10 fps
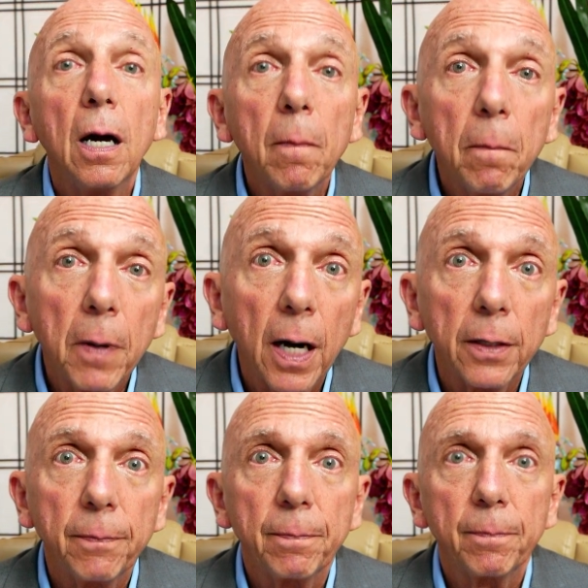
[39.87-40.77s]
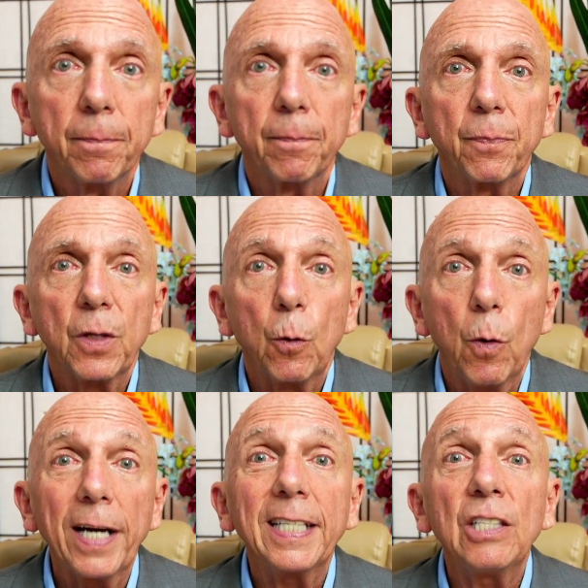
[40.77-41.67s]
But
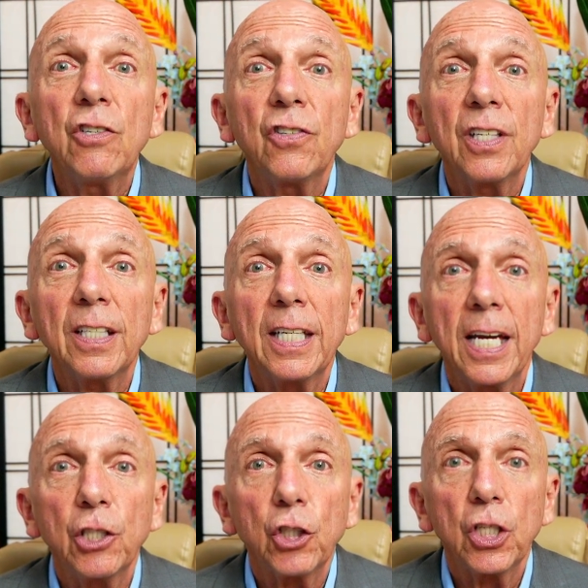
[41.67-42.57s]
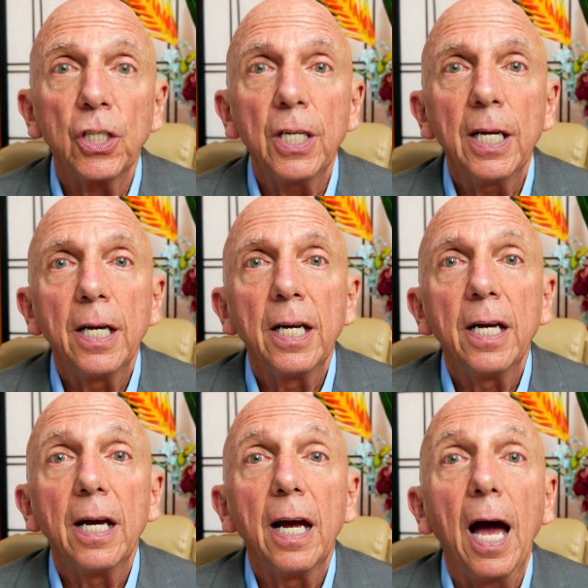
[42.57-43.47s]
reconciliation
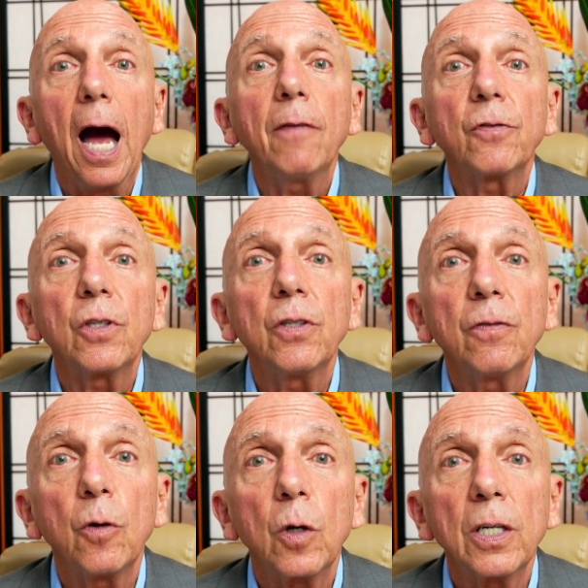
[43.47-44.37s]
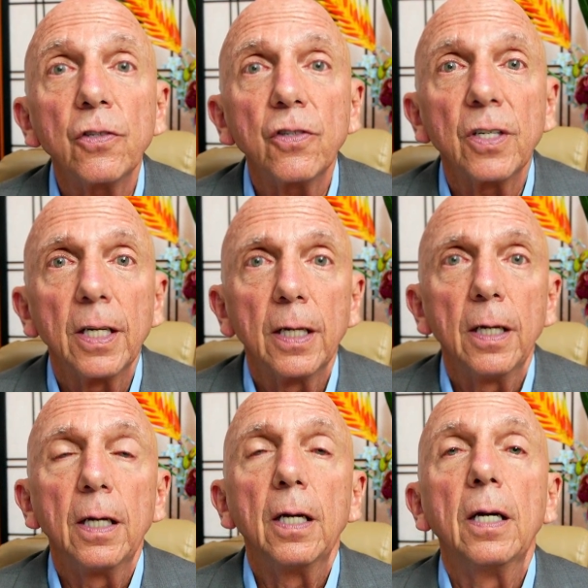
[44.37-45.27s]
after divorce,
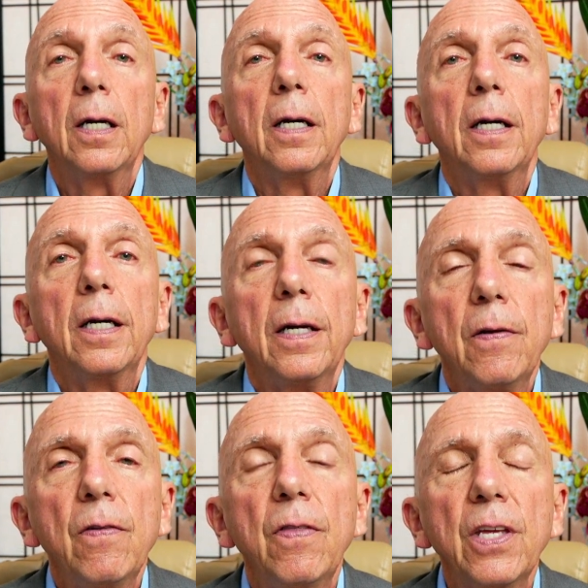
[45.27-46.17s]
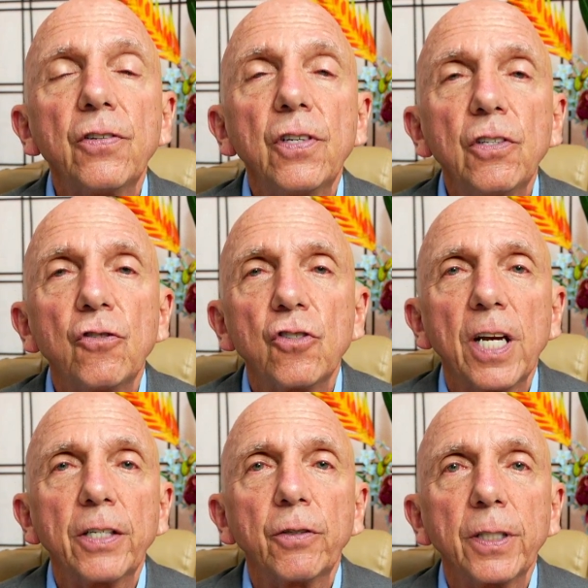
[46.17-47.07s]
this is
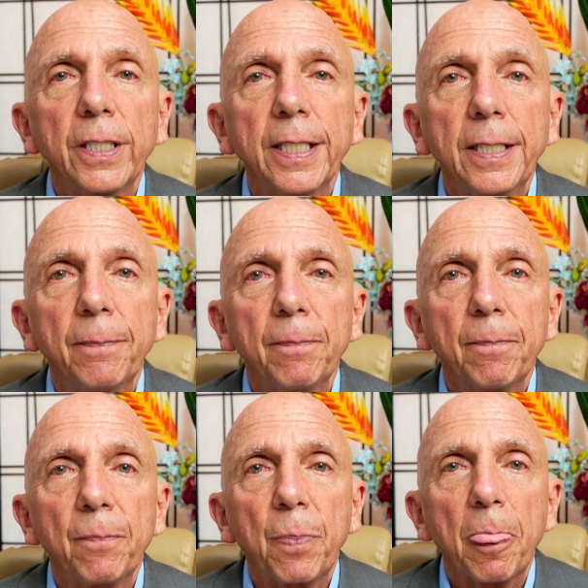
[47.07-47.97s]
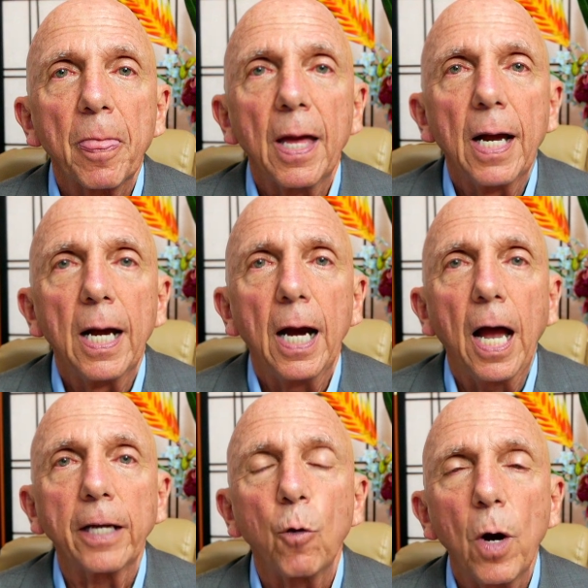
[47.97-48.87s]
generally a
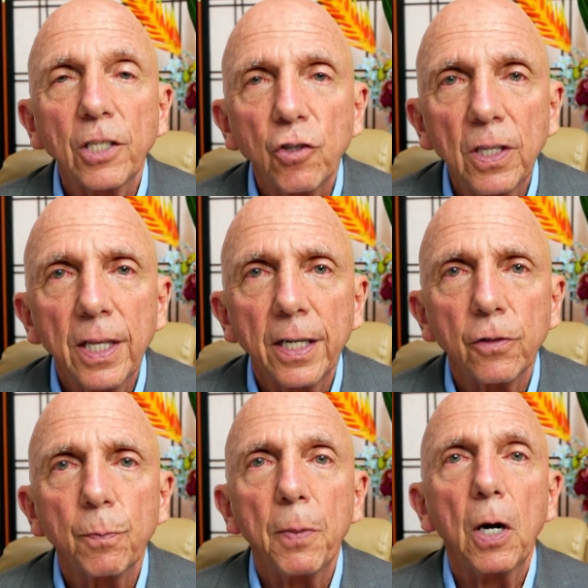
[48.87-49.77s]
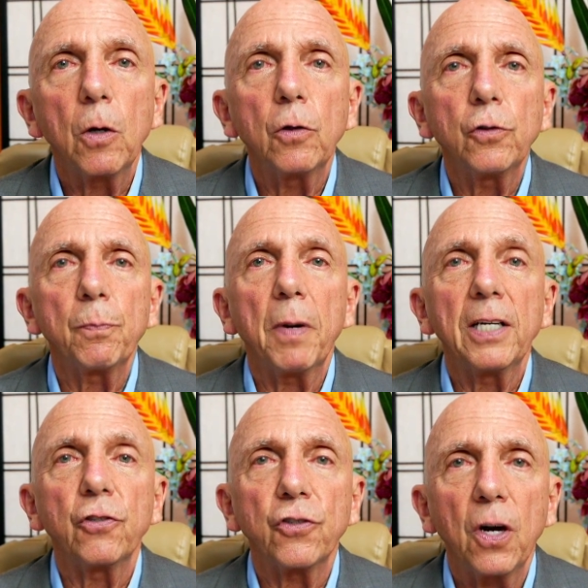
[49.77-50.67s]
question that is posed by
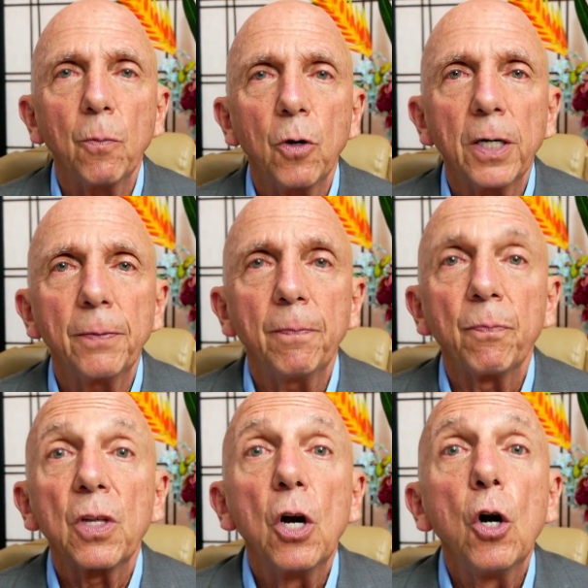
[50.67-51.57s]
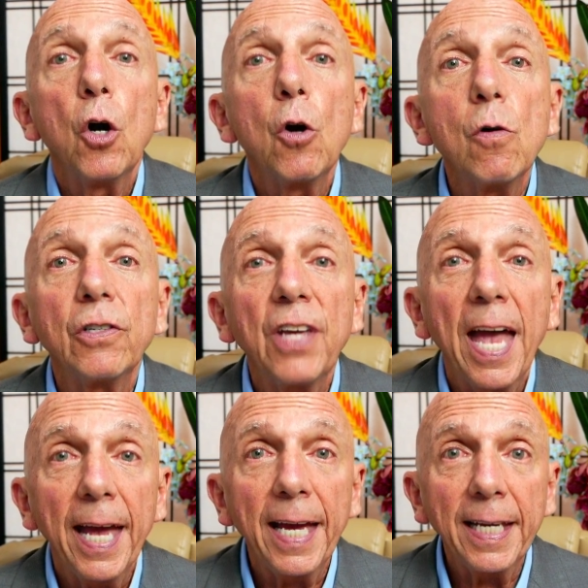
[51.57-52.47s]
someone who is
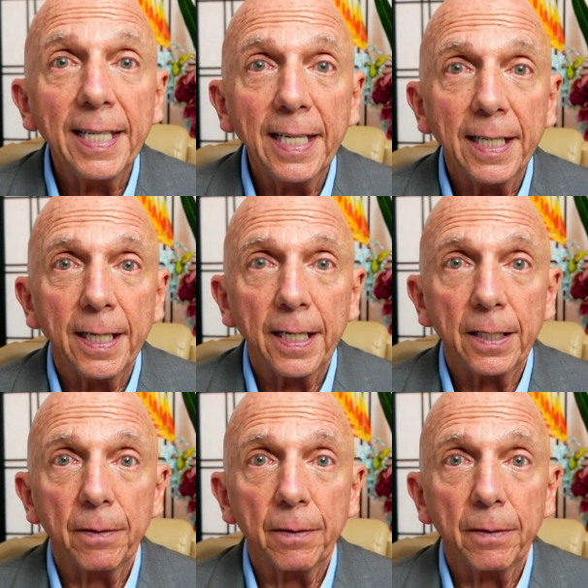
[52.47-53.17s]
hanging on.